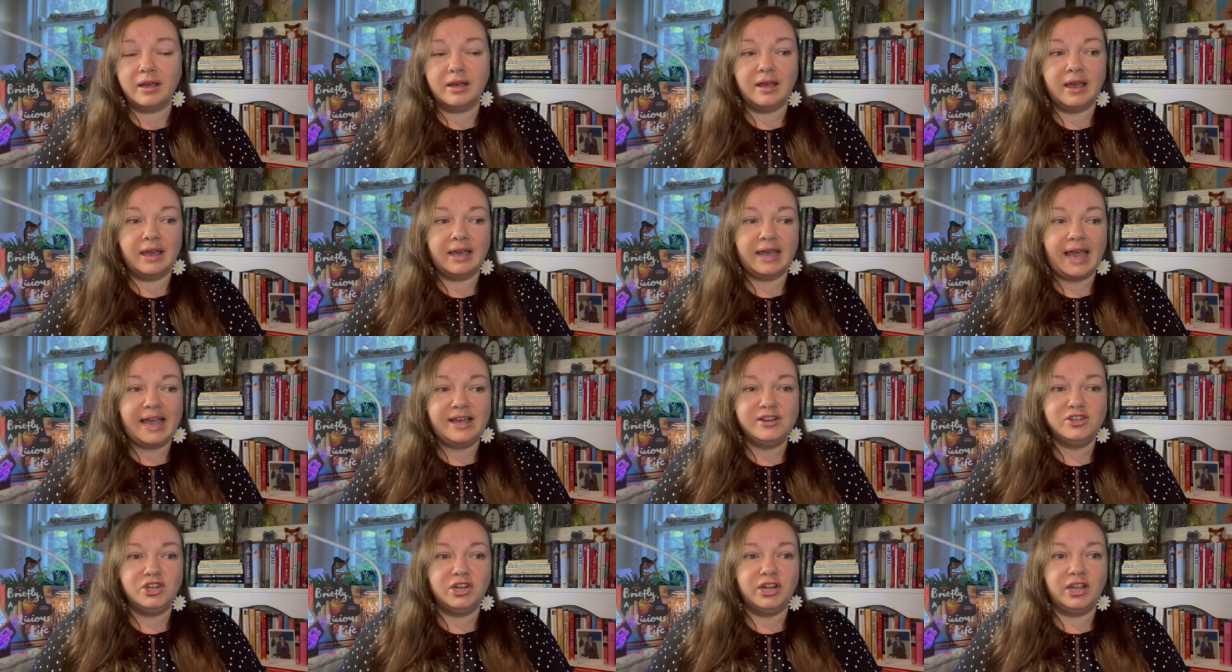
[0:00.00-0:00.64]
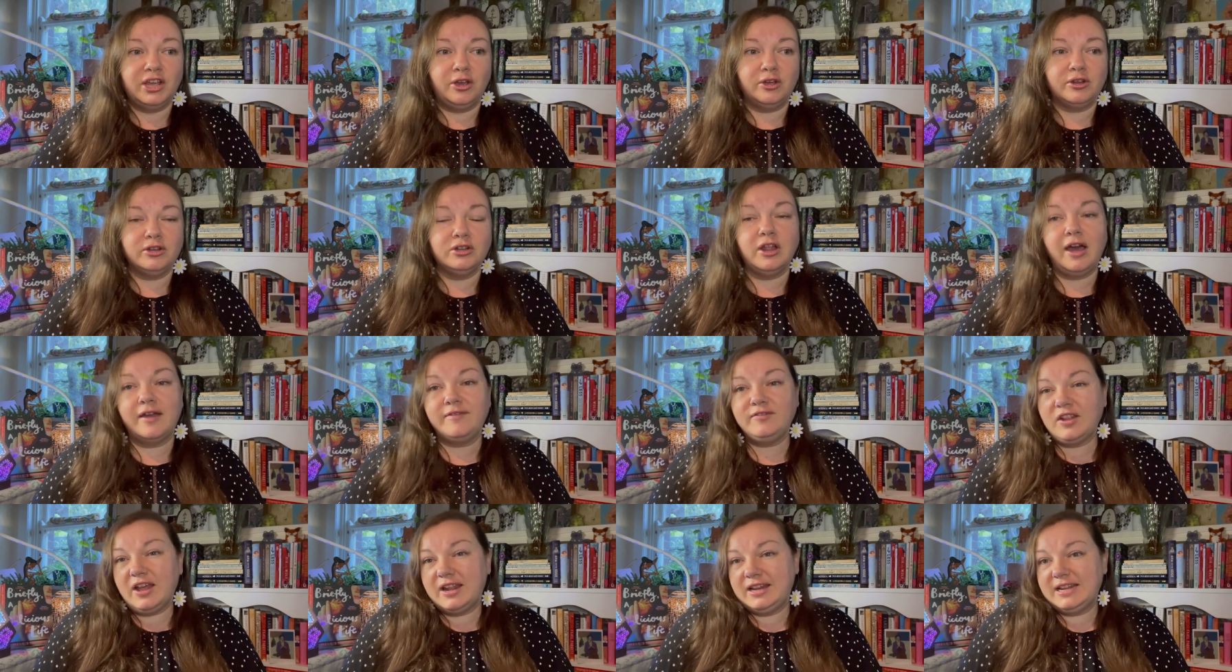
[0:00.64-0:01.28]
occasionally go,
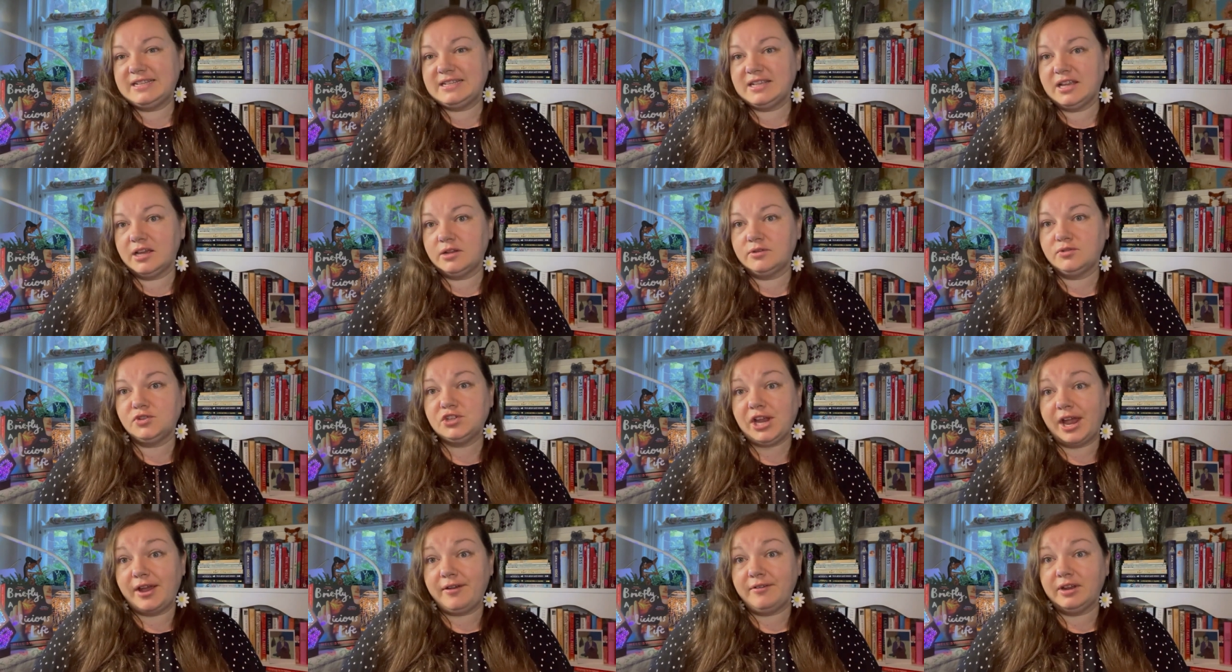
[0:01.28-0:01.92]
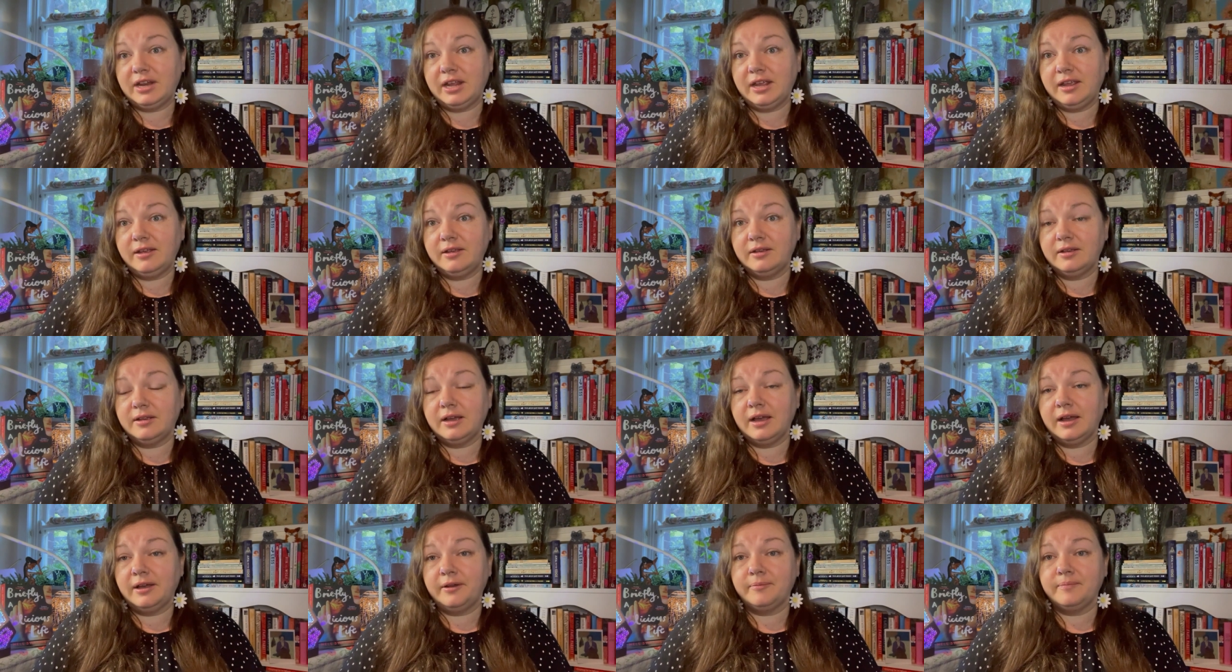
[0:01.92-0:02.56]
Lifeline is a charity
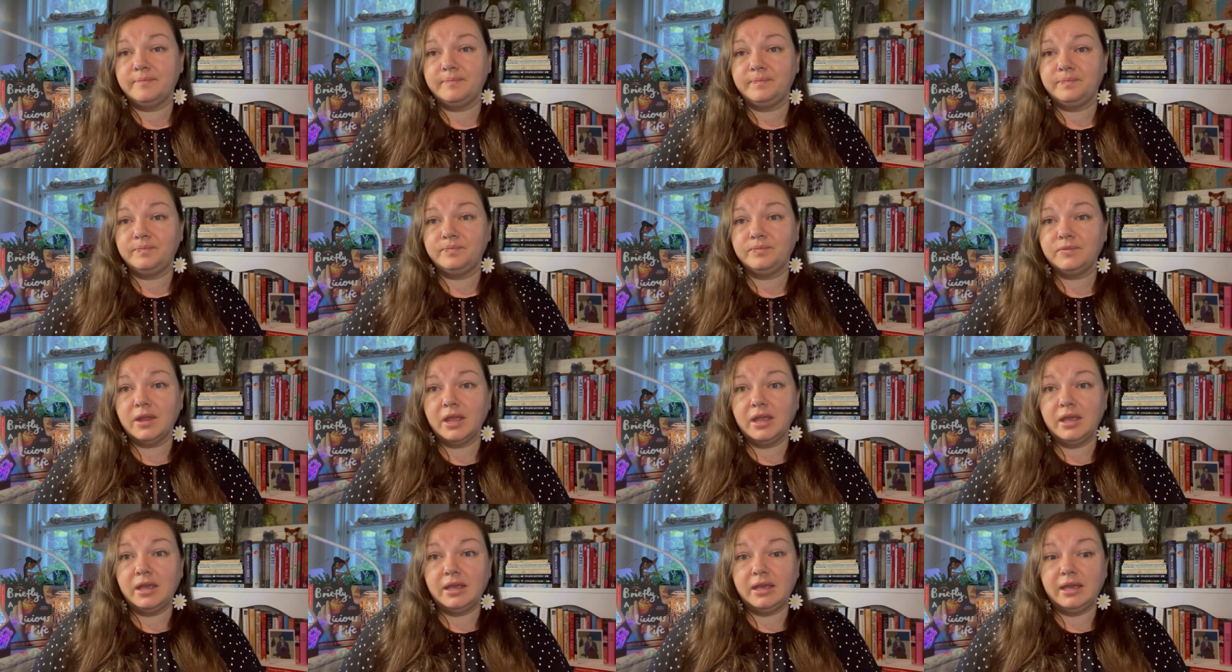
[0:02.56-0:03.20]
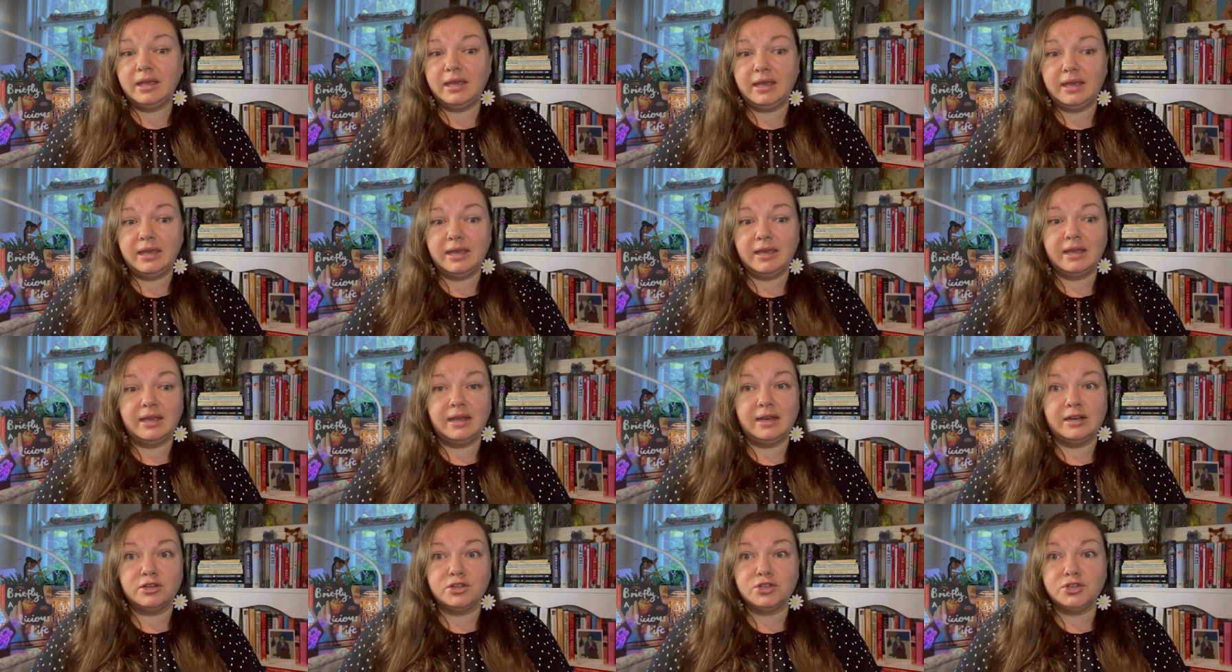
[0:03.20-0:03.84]
um, here
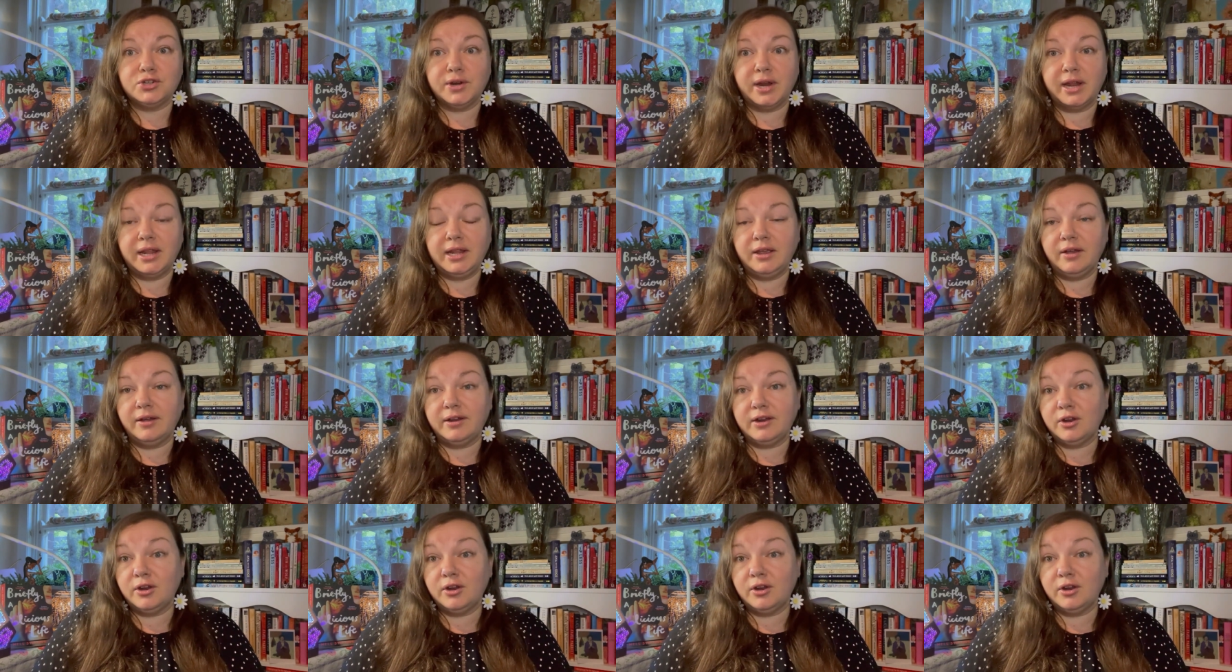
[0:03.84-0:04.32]
in Australia.